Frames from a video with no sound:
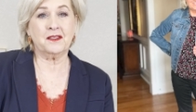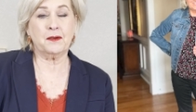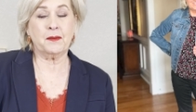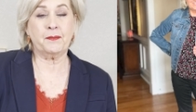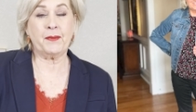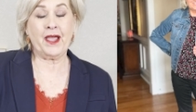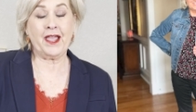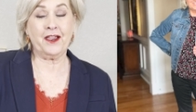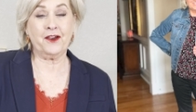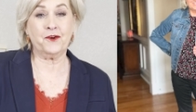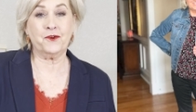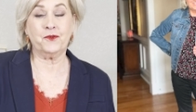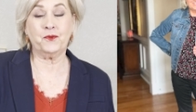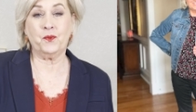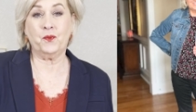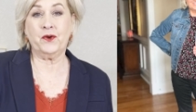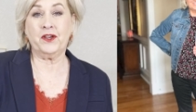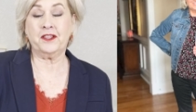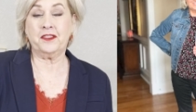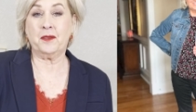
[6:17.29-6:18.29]
paired
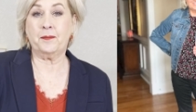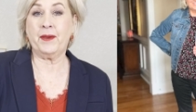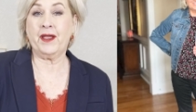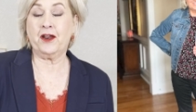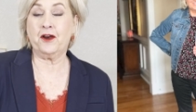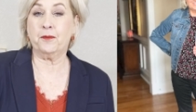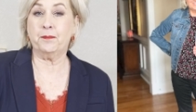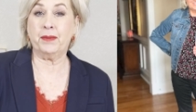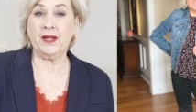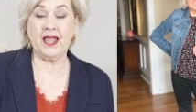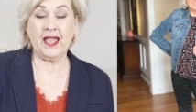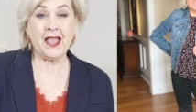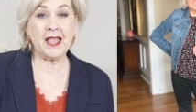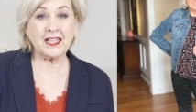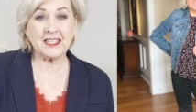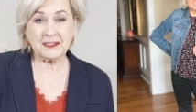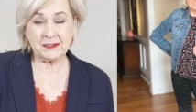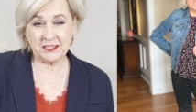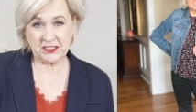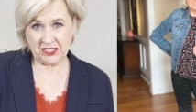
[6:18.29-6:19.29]
with a pair of
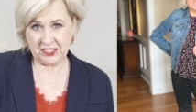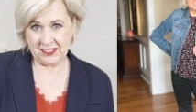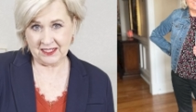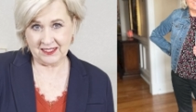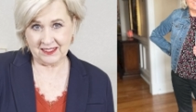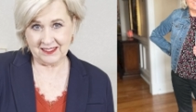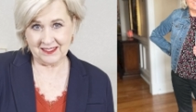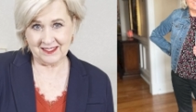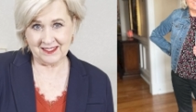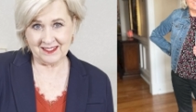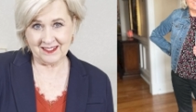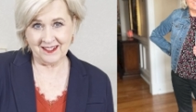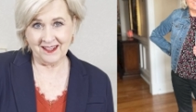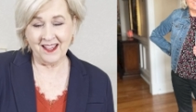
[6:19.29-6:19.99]
black jeans